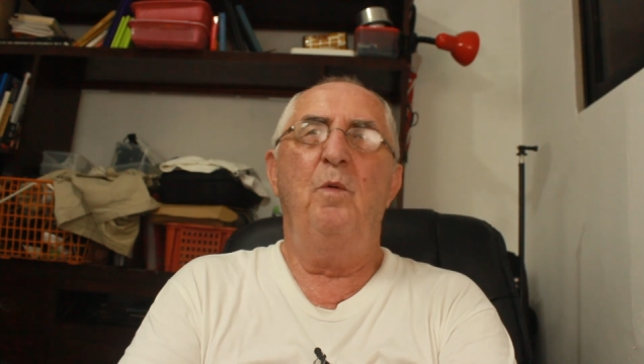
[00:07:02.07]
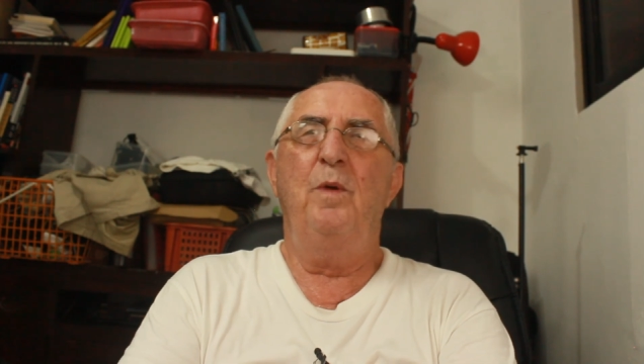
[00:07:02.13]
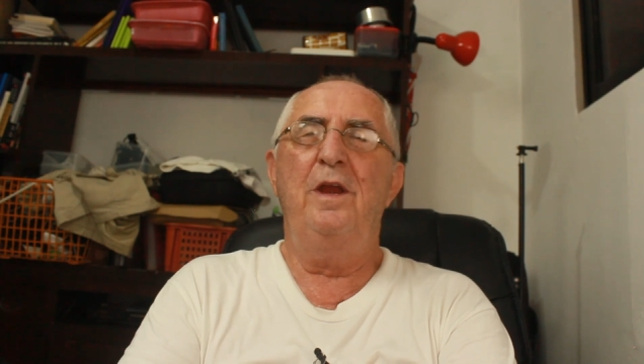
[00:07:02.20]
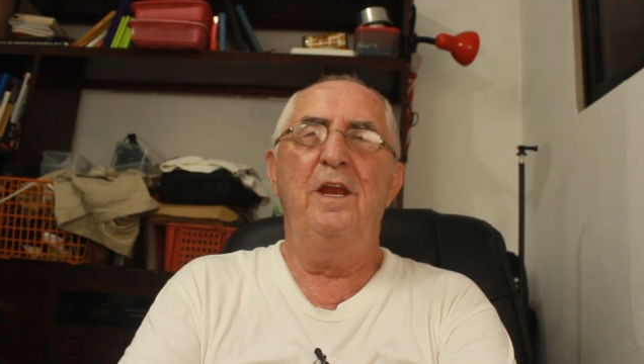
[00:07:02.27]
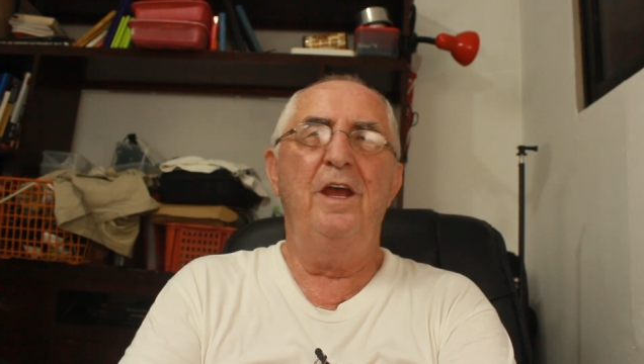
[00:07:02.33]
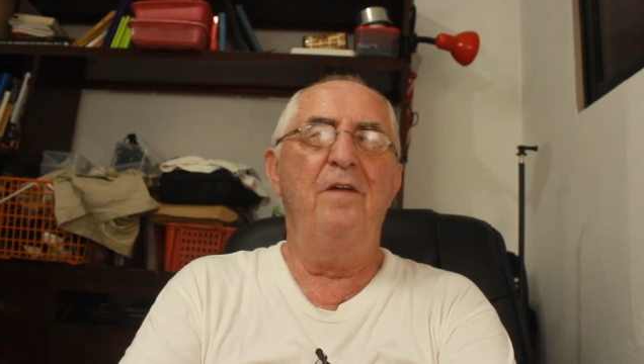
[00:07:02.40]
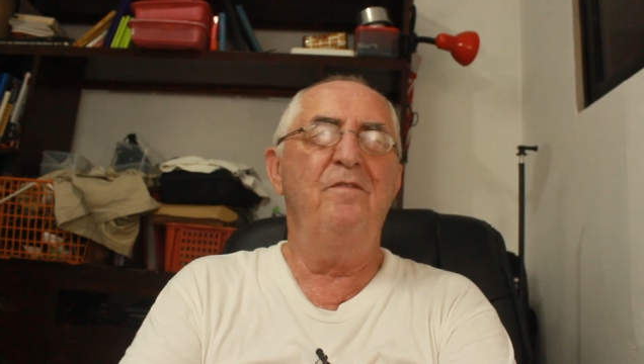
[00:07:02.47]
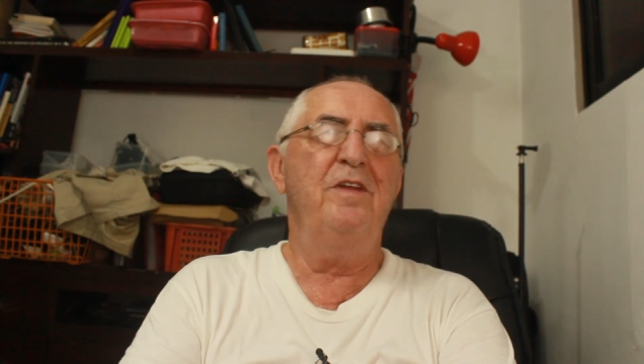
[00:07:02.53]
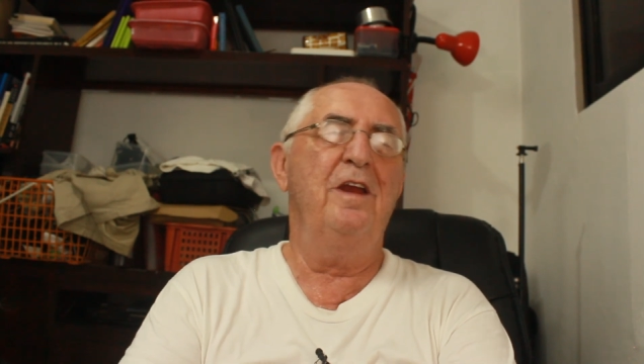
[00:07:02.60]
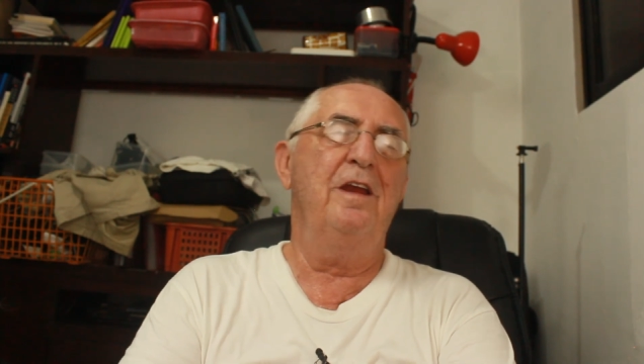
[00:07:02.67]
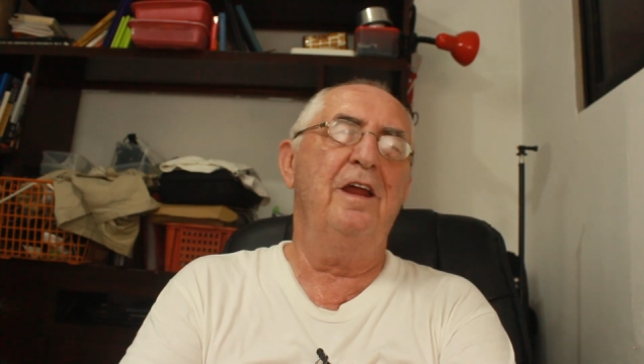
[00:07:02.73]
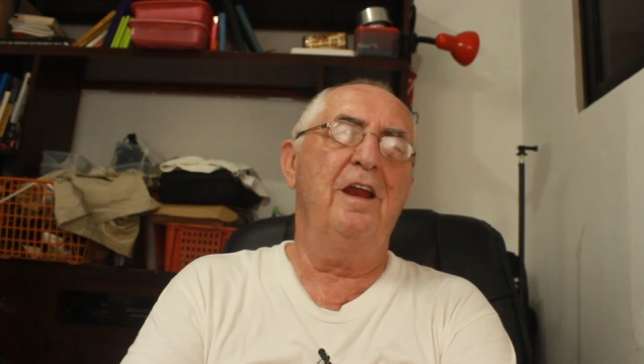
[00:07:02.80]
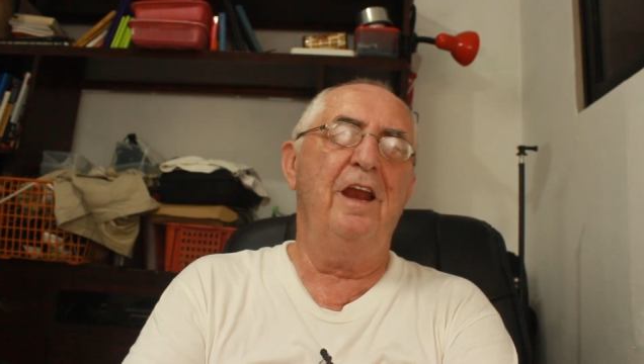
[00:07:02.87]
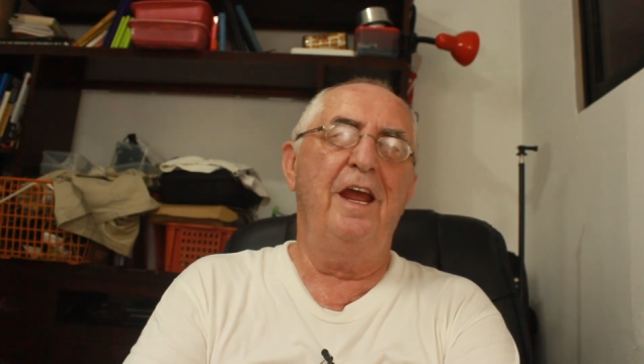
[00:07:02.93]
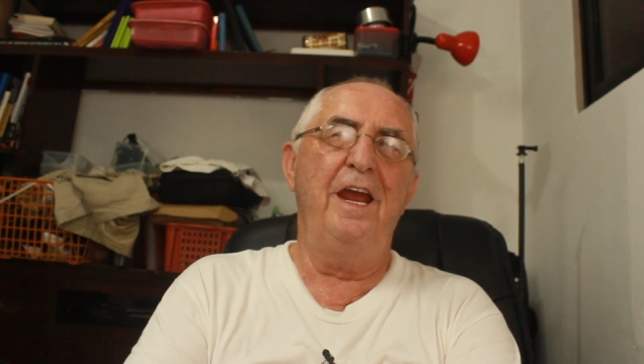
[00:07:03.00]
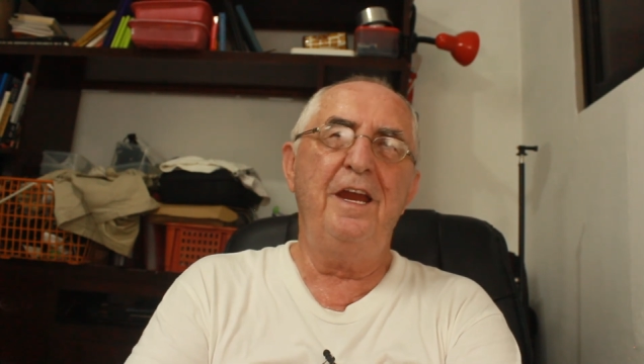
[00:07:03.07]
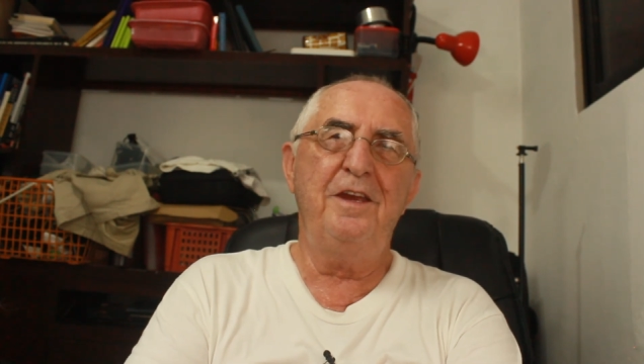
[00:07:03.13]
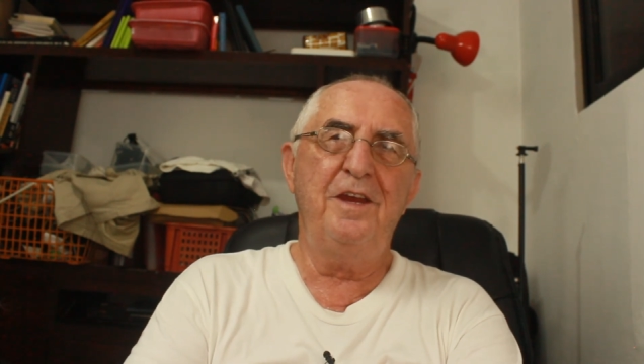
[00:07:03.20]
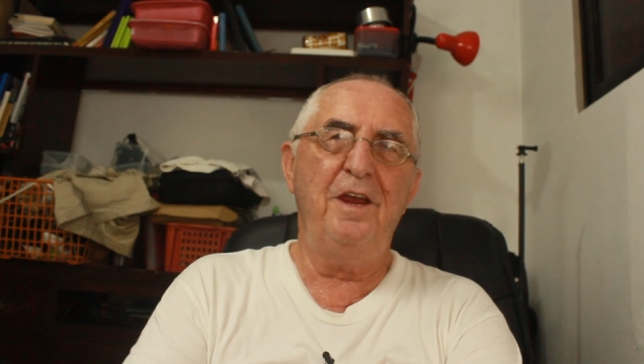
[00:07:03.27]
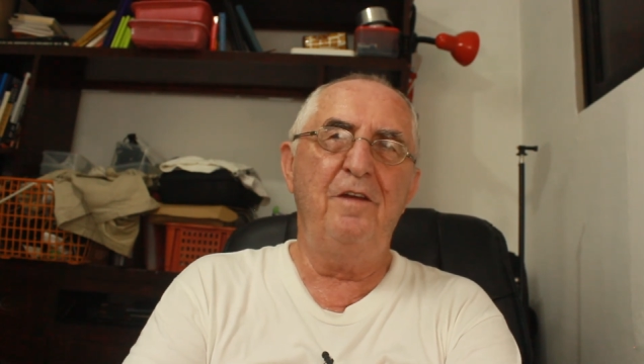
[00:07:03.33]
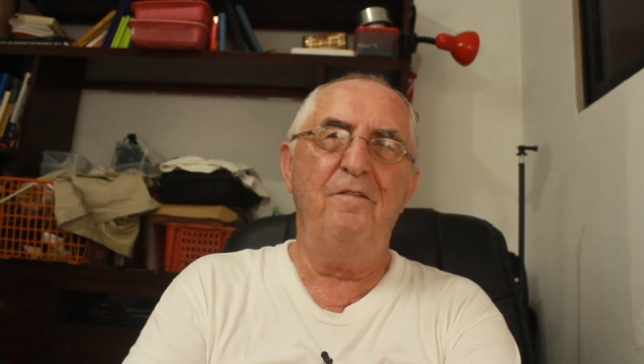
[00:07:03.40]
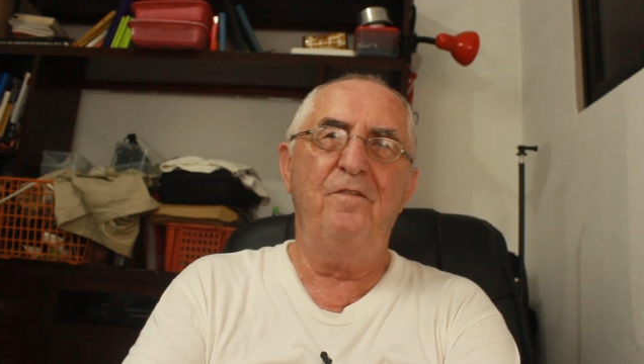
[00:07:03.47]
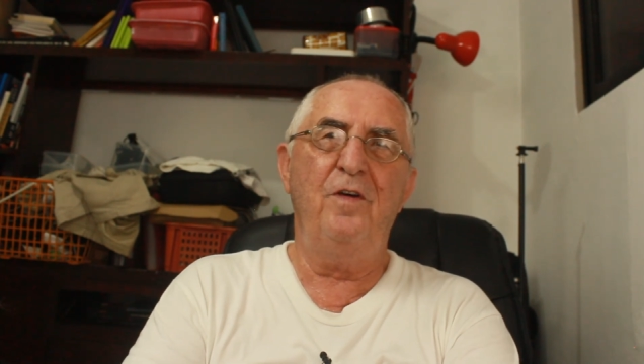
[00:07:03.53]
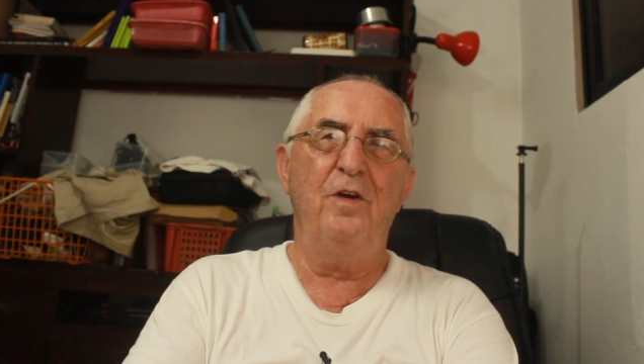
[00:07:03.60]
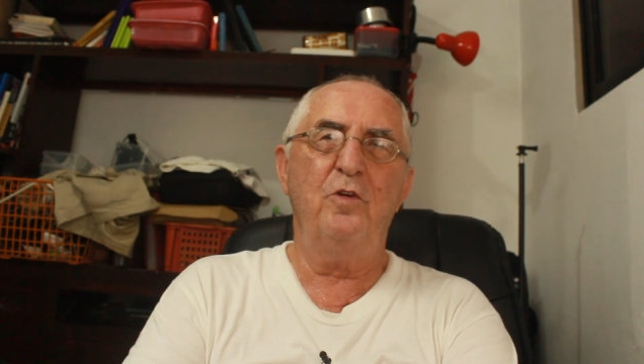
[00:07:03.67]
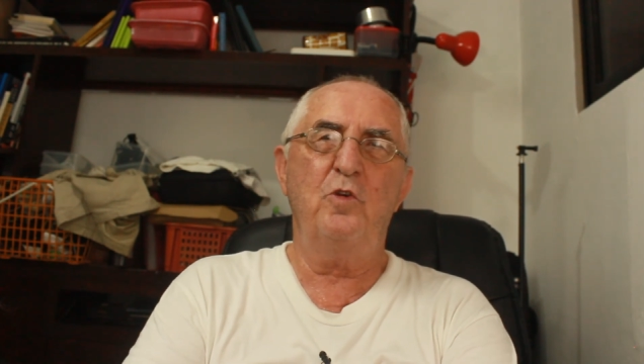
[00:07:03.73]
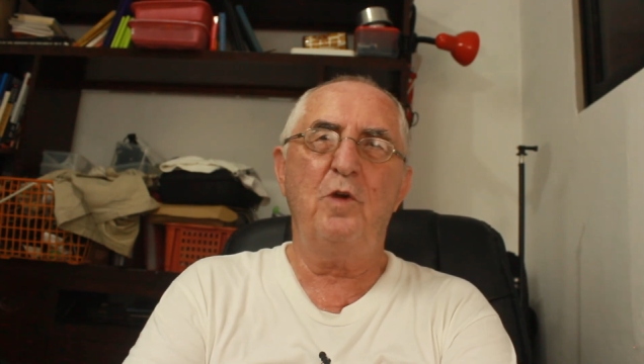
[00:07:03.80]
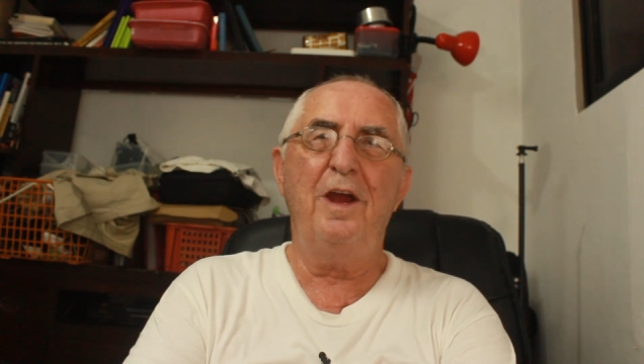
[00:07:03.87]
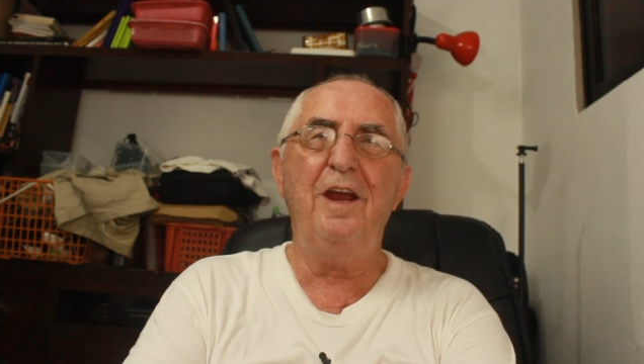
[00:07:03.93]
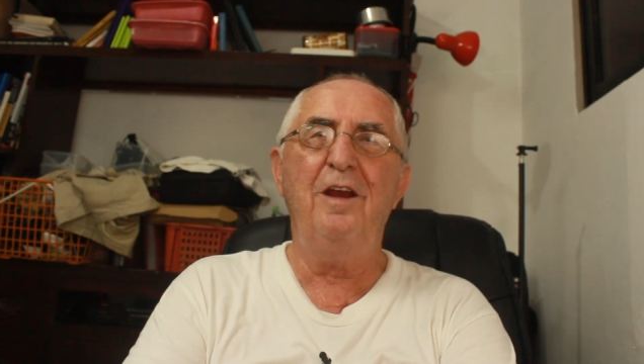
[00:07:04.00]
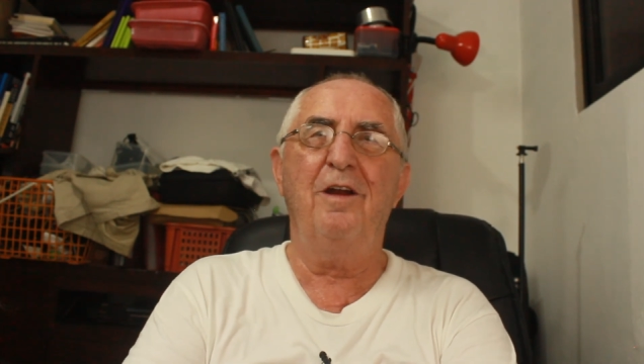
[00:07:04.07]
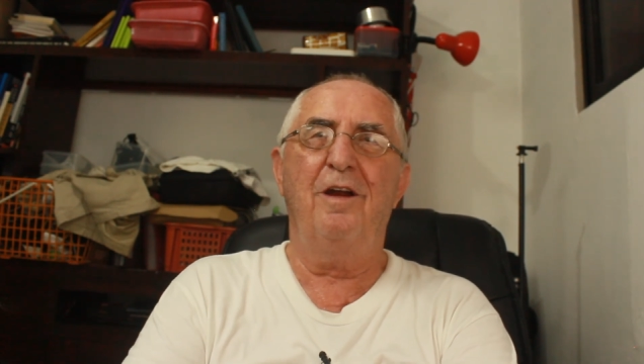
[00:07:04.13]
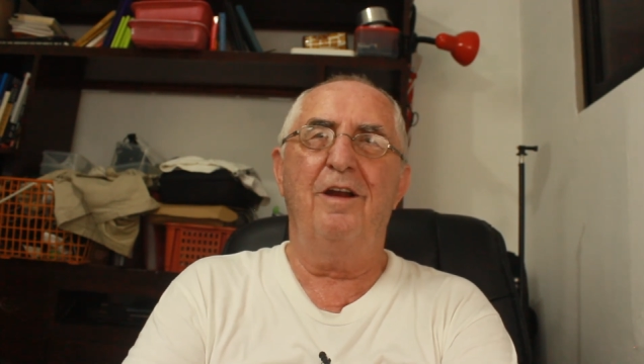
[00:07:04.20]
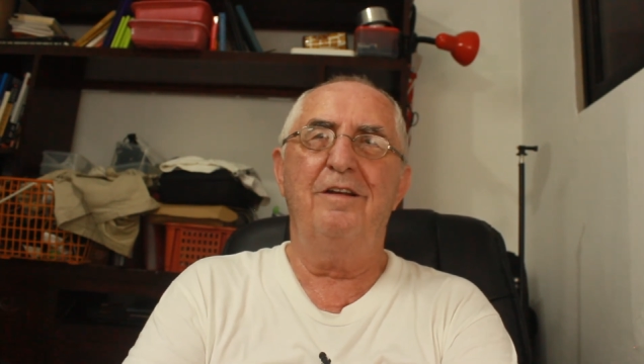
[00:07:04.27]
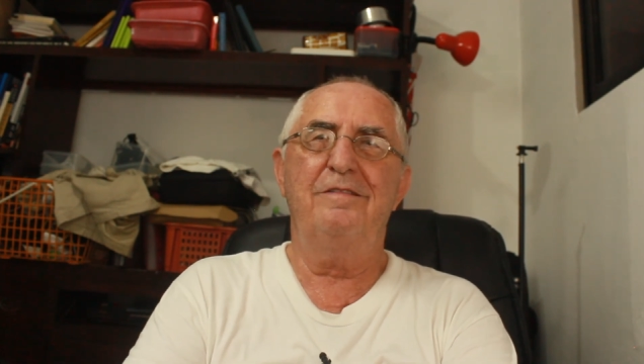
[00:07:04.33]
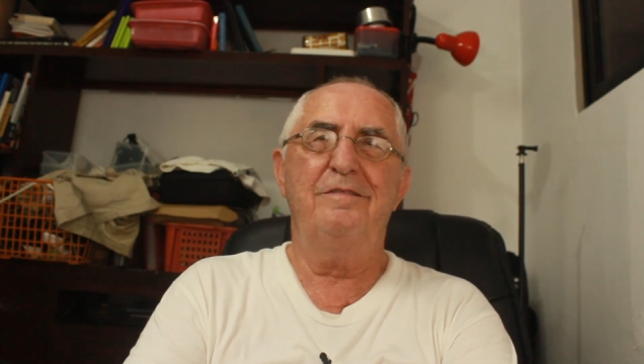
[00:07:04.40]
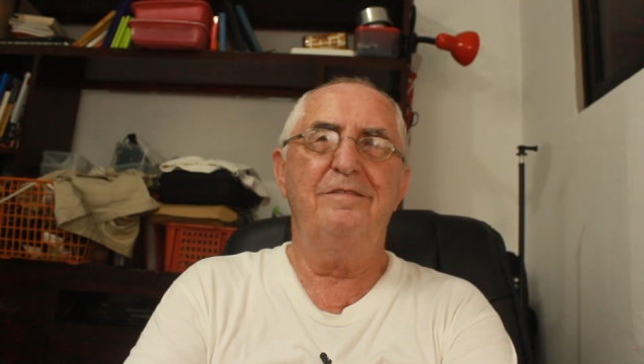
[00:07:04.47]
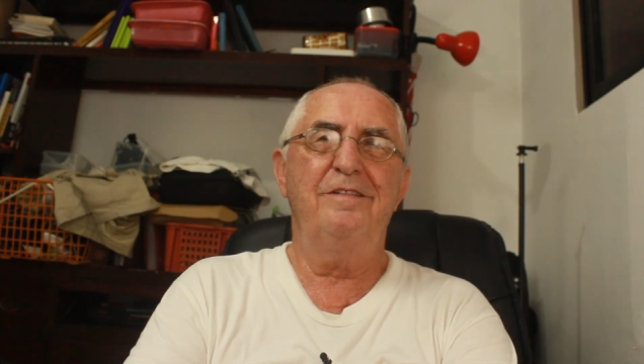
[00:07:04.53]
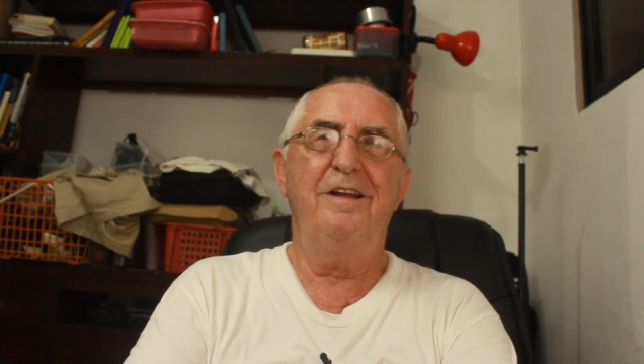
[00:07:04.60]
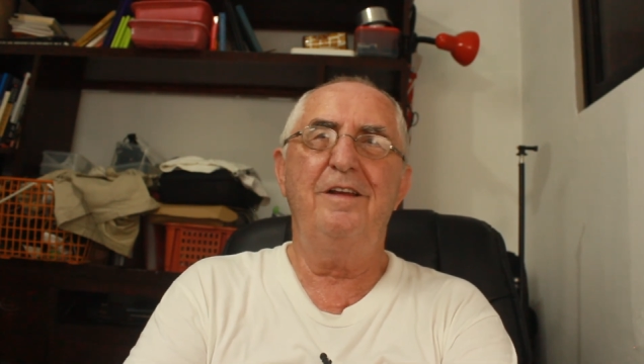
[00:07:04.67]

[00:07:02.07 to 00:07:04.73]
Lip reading: And we lived in a little 18-foot trailer,